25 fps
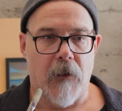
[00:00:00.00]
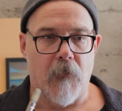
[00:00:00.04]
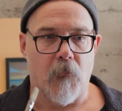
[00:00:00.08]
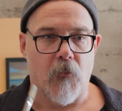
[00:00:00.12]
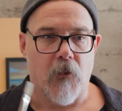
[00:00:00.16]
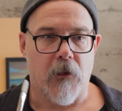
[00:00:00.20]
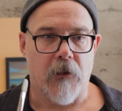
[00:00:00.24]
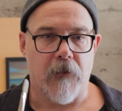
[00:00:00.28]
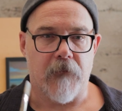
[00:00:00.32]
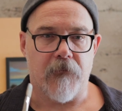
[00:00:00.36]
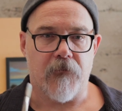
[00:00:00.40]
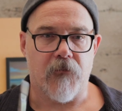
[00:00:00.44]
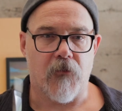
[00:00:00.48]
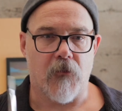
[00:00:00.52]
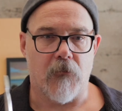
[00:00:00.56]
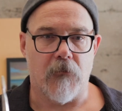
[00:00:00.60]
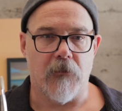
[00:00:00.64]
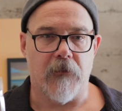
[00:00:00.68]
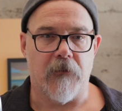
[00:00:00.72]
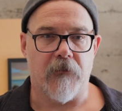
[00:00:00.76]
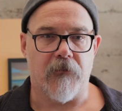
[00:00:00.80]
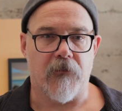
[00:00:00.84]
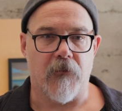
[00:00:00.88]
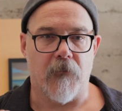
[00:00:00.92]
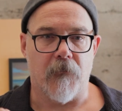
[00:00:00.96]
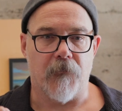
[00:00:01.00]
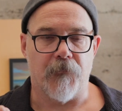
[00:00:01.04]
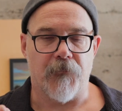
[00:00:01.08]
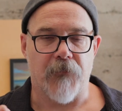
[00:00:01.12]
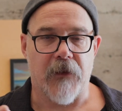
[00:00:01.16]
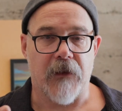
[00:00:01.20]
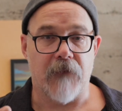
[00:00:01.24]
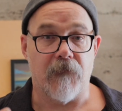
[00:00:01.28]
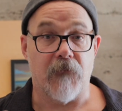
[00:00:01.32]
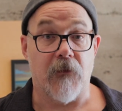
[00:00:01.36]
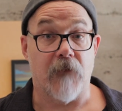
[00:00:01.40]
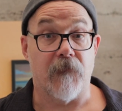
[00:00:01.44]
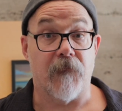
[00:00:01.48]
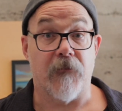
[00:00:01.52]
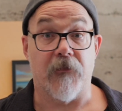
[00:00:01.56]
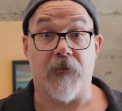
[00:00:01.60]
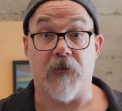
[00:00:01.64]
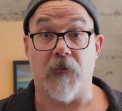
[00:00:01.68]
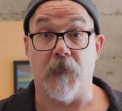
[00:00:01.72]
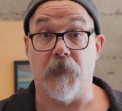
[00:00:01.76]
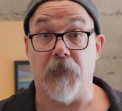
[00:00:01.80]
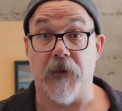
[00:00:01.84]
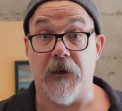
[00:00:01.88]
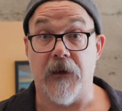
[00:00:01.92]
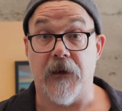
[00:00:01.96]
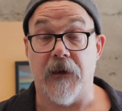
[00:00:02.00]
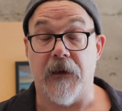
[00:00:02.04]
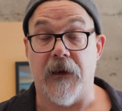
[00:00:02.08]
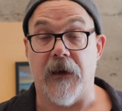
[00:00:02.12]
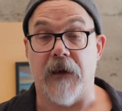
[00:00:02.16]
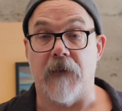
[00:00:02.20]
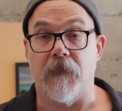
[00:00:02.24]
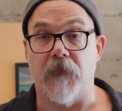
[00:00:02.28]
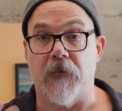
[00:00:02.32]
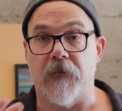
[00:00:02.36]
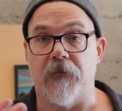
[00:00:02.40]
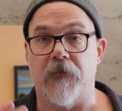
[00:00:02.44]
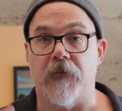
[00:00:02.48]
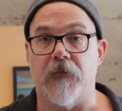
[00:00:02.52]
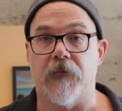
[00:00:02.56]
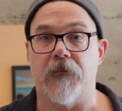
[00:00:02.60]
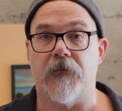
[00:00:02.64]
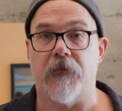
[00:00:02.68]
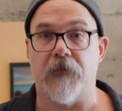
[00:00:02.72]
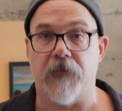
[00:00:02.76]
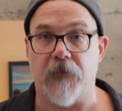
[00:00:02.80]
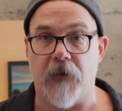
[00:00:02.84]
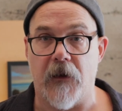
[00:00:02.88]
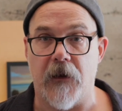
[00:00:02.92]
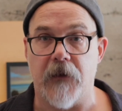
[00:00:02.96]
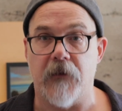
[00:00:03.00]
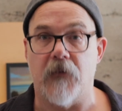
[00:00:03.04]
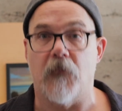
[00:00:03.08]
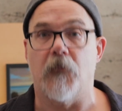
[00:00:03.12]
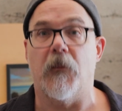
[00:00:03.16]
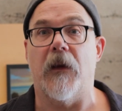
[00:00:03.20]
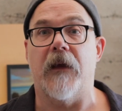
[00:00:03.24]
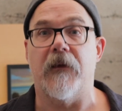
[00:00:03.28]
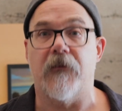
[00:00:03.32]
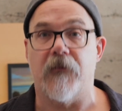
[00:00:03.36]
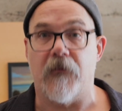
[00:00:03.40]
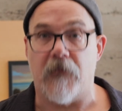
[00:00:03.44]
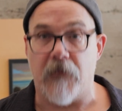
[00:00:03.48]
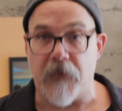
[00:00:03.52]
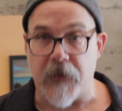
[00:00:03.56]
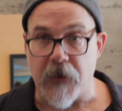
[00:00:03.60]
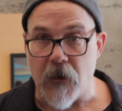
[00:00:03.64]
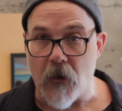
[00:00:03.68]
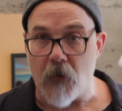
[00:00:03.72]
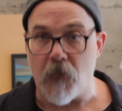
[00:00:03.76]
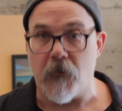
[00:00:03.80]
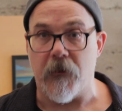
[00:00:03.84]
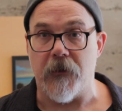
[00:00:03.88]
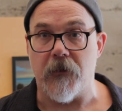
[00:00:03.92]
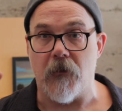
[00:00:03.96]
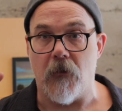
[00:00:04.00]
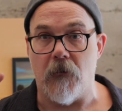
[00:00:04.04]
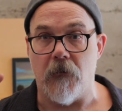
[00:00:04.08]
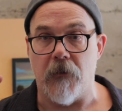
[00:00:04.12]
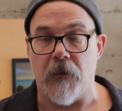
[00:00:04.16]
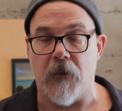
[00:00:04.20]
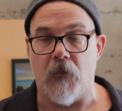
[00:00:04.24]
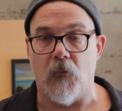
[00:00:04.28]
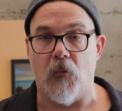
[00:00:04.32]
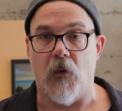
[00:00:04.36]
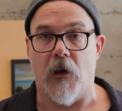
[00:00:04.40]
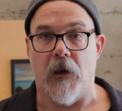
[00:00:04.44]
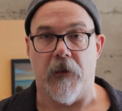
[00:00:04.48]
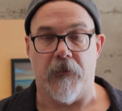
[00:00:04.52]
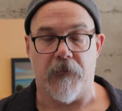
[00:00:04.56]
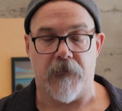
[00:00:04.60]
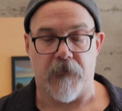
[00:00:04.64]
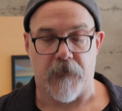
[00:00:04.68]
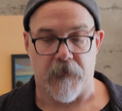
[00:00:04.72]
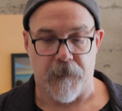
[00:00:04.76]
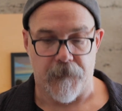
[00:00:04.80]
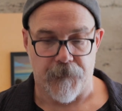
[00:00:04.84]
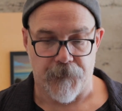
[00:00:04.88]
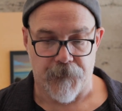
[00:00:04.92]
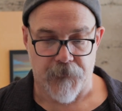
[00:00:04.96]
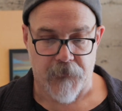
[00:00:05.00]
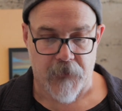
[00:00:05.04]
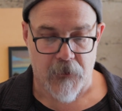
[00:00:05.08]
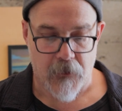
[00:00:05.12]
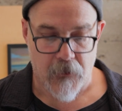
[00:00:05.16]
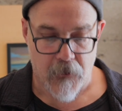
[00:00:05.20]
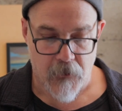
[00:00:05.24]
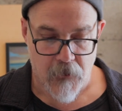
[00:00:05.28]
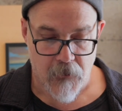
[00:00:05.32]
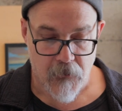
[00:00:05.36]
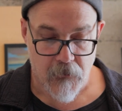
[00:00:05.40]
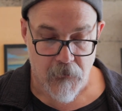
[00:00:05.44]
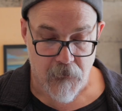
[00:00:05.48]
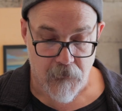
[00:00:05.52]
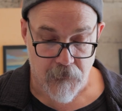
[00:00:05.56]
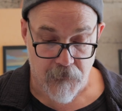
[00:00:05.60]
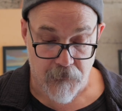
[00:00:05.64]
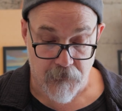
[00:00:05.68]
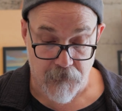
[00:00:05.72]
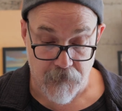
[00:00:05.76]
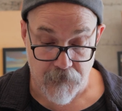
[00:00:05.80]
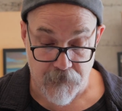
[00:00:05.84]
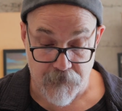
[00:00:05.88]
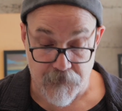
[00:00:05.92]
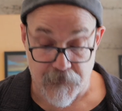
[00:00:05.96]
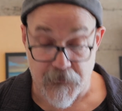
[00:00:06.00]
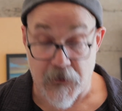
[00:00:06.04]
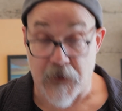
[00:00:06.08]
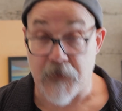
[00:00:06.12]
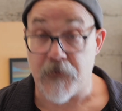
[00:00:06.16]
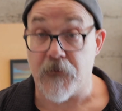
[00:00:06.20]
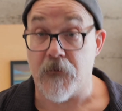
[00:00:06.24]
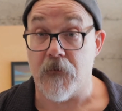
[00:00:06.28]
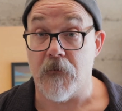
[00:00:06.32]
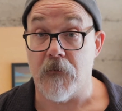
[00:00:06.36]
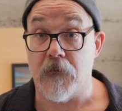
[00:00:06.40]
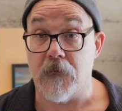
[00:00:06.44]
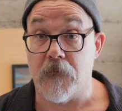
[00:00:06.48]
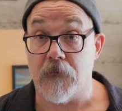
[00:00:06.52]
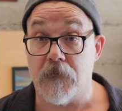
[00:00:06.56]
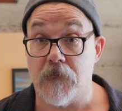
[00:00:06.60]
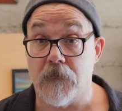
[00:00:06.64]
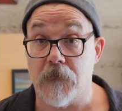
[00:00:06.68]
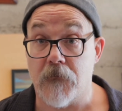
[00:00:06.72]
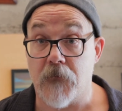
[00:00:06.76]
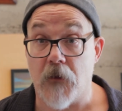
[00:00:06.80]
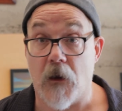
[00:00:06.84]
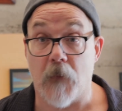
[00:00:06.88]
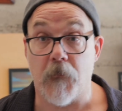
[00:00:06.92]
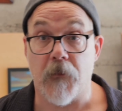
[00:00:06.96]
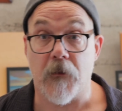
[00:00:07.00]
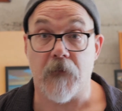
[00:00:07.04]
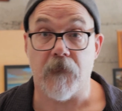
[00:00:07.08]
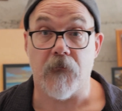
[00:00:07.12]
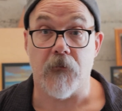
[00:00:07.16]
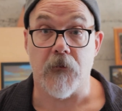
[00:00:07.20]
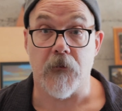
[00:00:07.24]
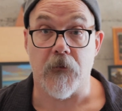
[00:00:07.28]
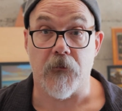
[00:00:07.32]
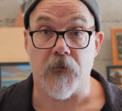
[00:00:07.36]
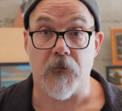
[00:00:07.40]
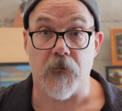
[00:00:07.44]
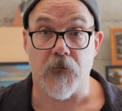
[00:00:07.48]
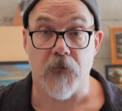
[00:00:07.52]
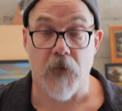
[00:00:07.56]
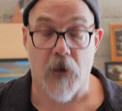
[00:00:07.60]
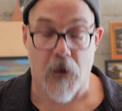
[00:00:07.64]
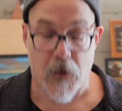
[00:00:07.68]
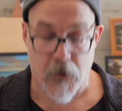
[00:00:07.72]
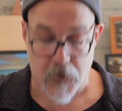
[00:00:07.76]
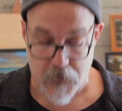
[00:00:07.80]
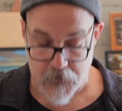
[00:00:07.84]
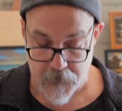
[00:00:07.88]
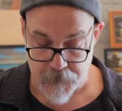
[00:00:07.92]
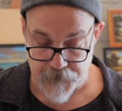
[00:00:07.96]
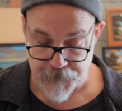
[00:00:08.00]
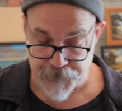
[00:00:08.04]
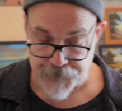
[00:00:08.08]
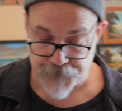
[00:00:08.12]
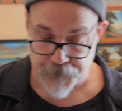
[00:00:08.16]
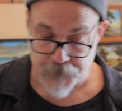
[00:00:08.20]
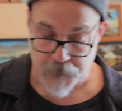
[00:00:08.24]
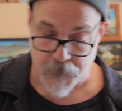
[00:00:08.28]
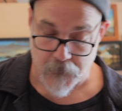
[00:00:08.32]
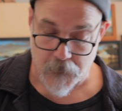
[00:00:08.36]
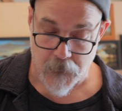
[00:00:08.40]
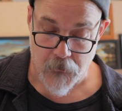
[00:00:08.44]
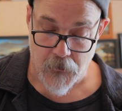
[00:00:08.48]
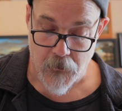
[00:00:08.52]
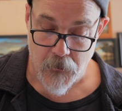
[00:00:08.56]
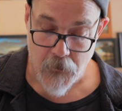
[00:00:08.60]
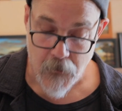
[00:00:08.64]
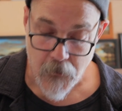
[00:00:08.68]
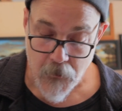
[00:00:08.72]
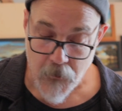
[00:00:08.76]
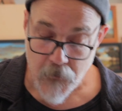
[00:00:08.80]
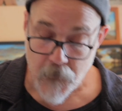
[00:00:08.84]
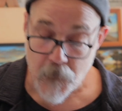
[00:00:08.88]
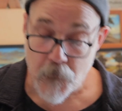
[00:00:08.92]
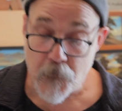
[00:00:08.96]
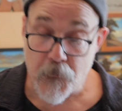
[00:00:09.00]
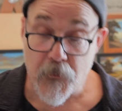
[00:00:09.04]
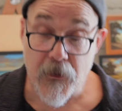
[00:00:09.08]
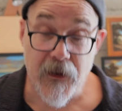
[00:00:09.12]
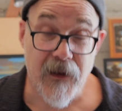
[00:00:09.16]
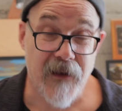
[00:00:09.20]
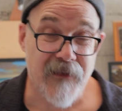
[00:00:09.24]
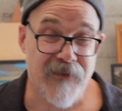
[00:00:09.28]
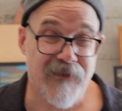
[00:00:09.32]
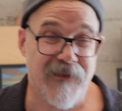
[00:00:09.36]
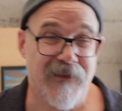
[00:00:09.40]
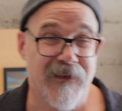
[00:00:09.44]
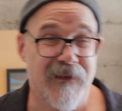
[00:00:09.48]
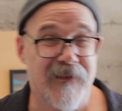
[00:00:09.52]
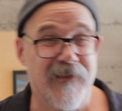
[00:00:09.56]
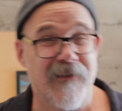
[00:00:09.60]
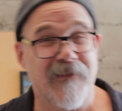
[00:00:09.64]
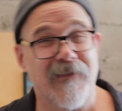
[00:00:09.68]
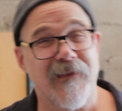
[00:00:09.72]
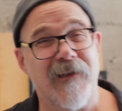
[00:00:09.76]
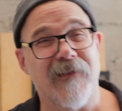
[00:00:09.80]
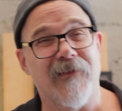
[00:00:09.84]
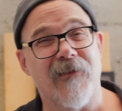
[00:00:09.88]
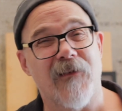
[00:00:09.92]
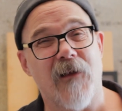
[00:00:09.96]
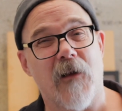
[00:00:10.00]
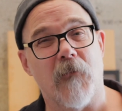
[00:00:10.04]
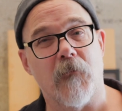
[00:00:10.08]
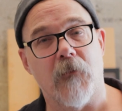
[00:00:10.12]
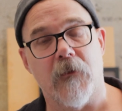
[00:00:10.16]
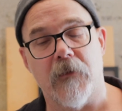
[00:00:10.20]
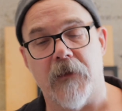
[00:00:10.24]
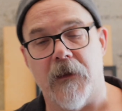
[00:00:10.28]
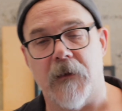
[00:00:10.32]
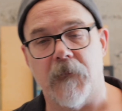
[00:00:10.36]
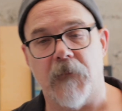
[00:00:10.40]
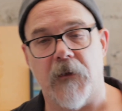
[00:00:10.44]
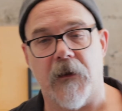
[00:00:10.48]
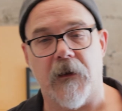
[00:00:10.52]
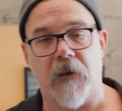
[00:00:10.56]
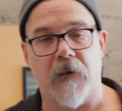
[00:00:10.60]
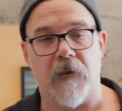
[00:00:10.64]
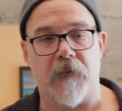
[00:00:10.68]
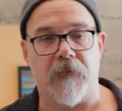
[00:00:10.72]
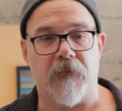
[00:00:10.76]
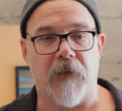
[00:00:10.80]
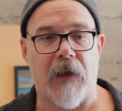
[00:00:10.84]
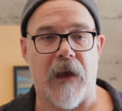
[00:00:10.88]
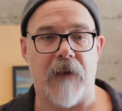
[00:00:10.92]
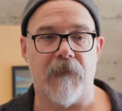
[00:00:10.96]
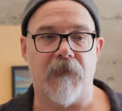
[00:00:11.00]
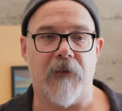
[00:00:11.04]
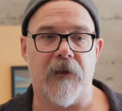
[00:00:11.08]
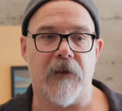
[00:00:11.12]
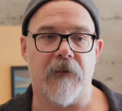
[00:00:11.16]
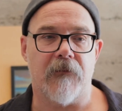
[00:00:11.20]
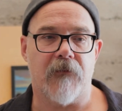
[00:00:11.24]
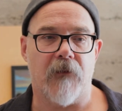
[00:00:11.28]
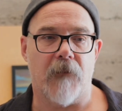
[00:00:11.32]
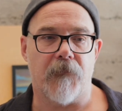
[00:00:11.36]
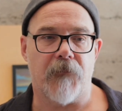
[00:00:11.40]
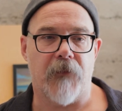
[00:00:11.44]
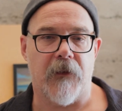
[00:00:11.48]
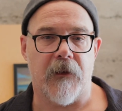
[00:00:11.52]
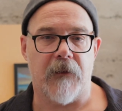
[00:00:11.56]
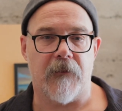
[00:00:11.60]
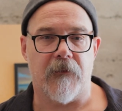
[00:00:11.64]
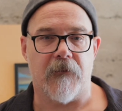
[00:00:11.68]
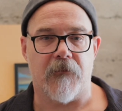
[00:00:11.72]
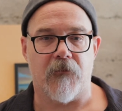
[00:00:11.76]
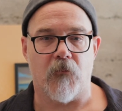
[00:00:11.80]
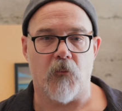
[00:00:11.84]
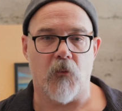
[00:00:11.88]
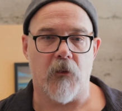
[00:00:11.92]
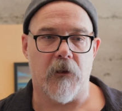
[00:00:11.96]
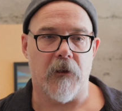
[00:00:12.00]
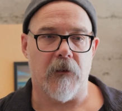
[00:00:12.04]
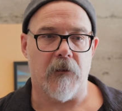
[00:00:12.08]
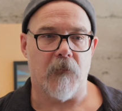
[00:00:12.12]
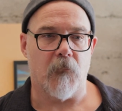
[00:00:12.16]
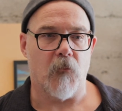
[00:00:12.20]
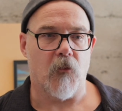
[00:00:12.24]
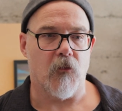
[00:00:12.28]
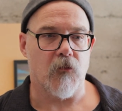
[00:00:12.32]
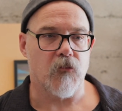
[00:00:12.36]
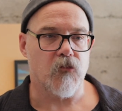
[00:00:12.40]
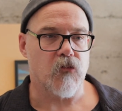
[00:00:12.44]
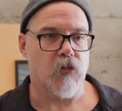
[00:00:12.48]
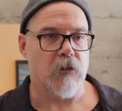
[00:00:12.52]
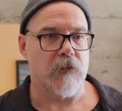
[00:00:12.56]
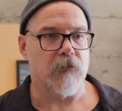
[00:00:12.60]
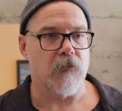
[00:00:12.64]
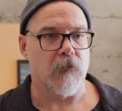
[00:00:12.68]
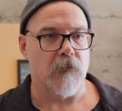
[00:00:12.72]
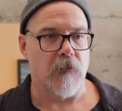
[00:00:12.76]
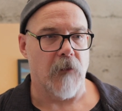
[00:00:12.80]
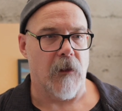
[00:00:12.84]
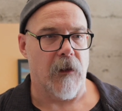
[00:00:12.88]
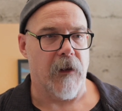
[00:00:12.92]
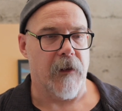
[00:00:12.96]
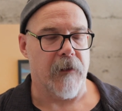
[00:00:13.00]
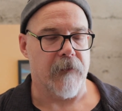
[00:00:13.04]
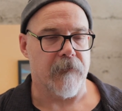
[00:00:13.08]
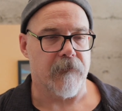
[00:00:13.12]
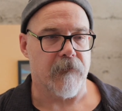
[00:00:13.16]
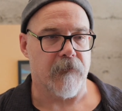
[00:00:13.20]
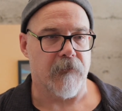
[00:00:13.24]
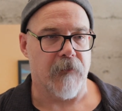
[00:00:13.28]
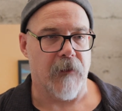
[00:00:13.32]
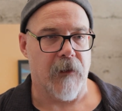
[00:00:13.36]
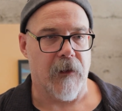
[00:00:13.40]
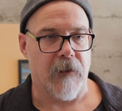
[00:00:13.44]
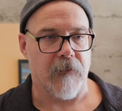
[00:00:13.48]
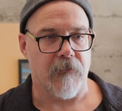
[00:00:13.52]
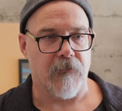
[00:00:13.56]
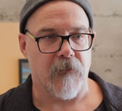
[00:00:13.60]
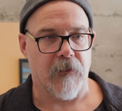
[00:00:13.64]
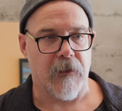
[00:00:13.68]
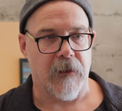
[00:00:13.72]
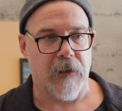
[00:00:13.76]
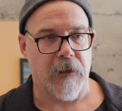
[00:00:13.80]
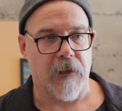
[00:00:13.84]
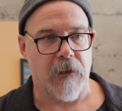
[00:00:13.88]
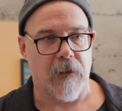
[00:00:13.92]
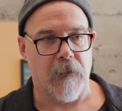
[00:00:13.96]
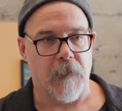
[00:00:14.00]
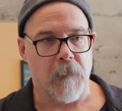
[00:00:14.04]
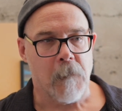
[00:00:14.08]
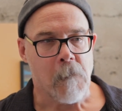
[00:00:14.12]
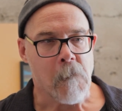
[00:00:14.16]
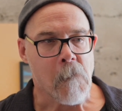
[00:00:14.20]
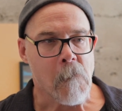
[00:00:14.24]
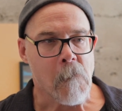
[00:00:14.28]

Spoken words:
Whereas tonalism, even if it's a big canvas, is designed to basically go in all at once. That's a topic for another talk. But in a sense, not really, because having something that's more generalized, that the